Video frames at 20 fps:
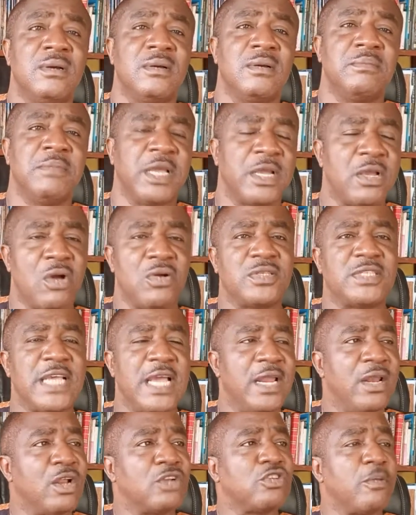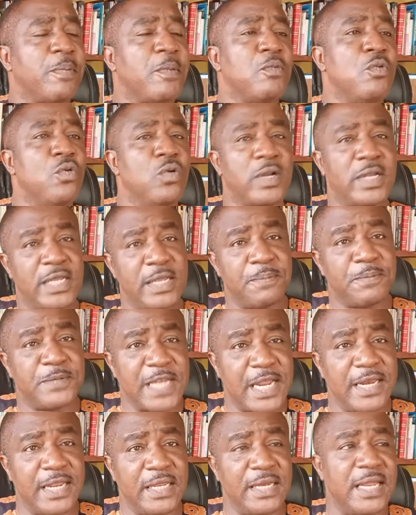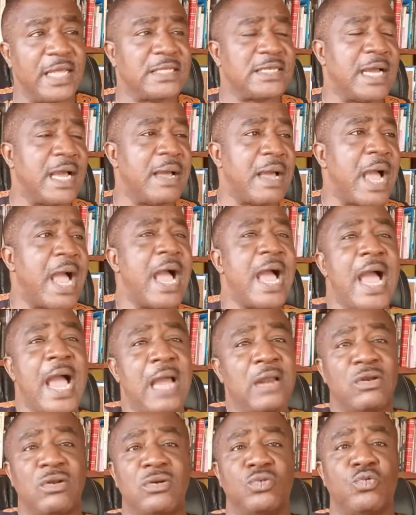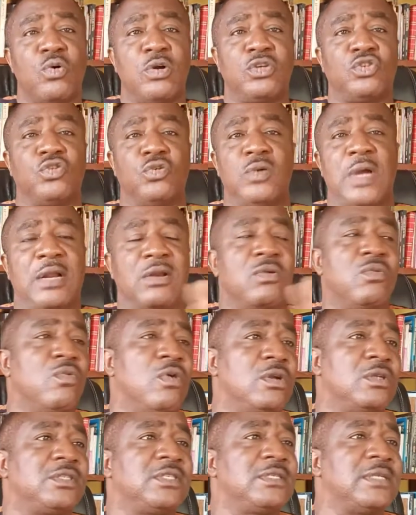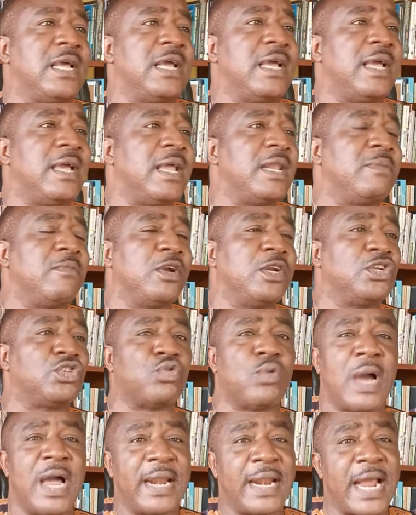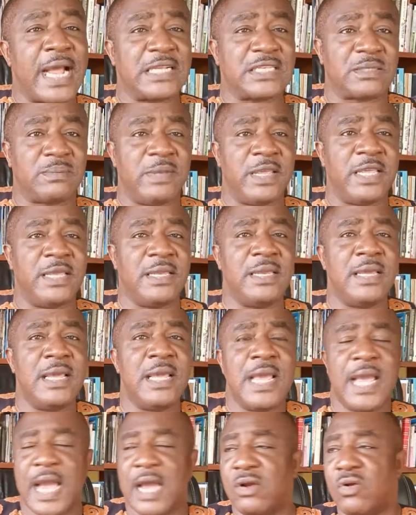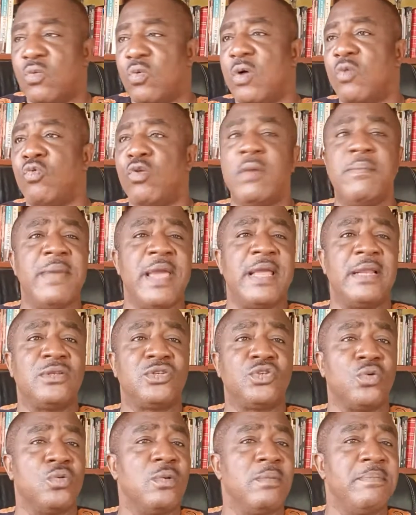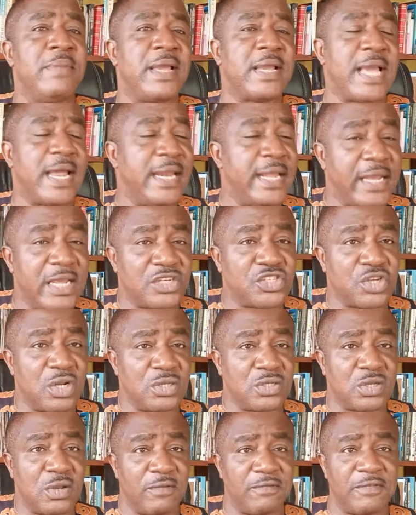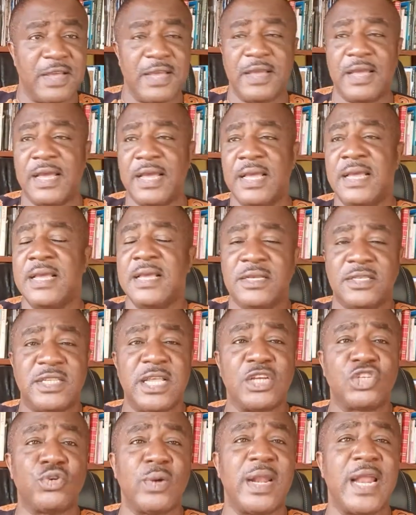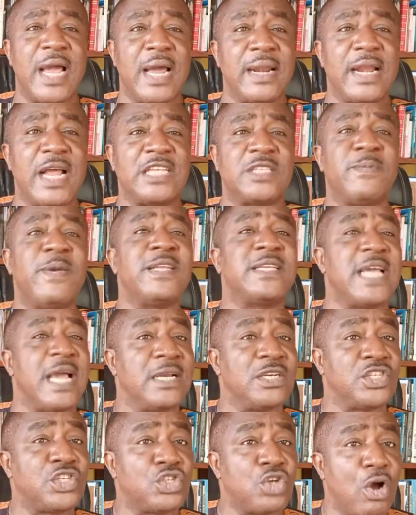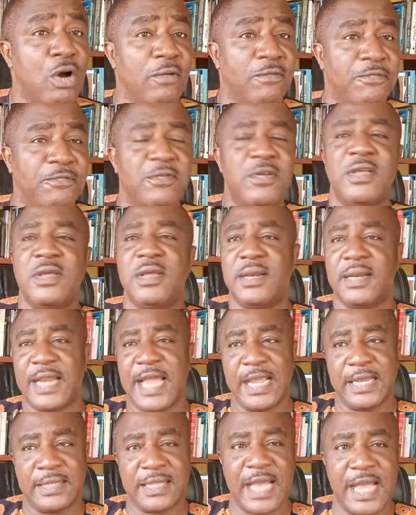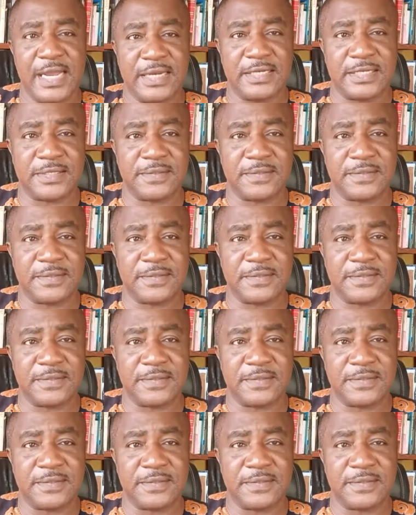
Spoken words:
Because a lot of people will keep telling that I don't want anybody to harass me. I don't want women to make allegations of sexual harassment and stuff like that.